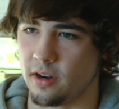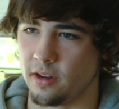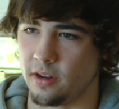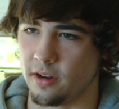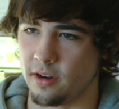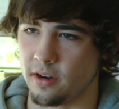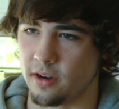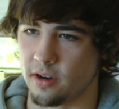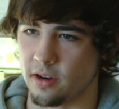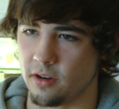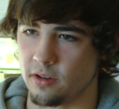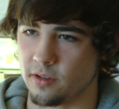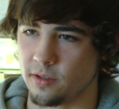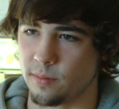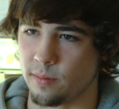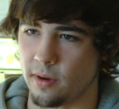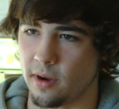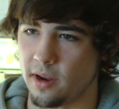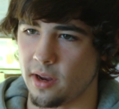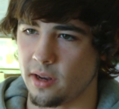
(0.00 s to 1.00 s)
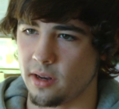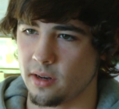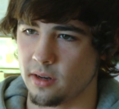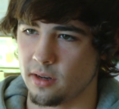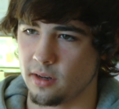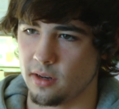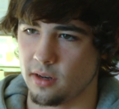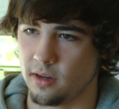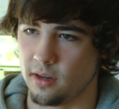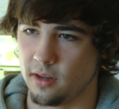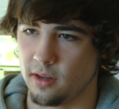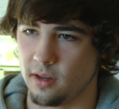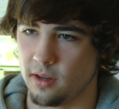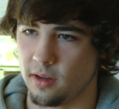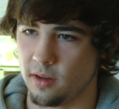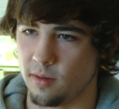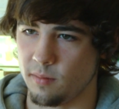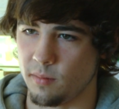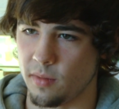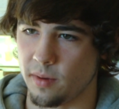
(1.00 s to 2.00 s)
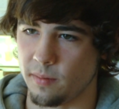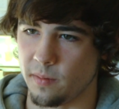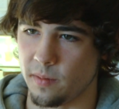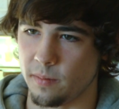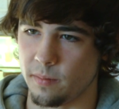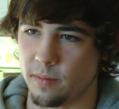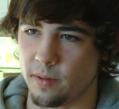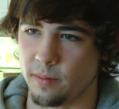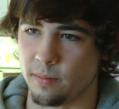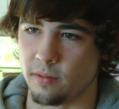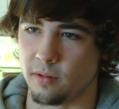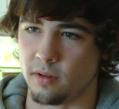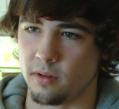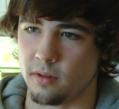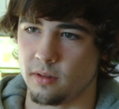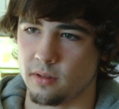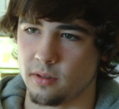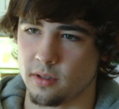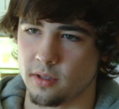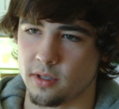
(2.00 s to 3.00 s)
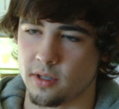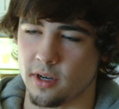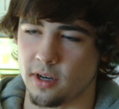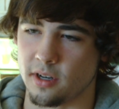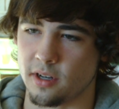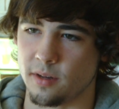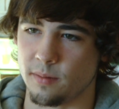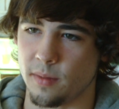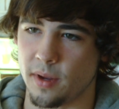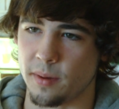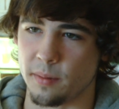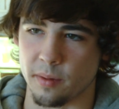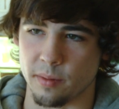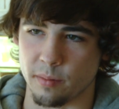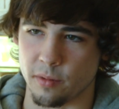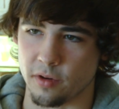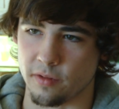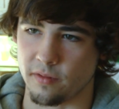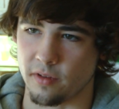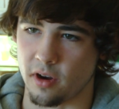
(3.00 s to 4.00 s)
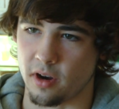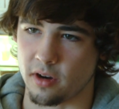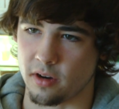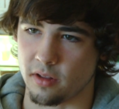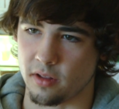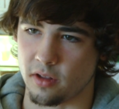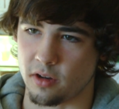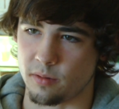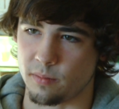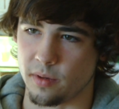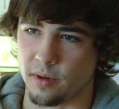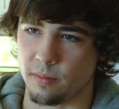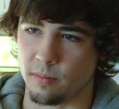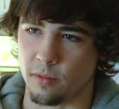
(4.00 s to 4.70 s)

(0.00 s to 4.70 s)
a year goes by, maybe people start to maybe move on a little bit